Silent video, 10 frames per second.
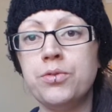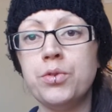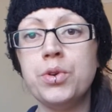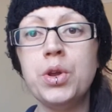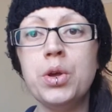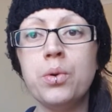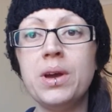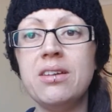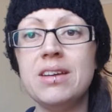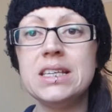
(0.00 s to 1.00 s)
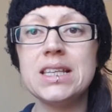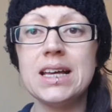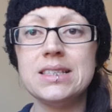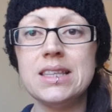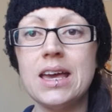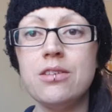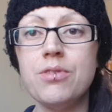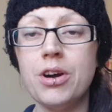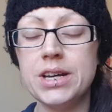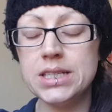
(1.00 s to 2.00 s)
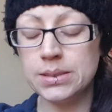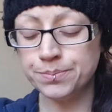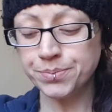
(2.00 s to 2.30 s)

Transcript: new queries as they arise.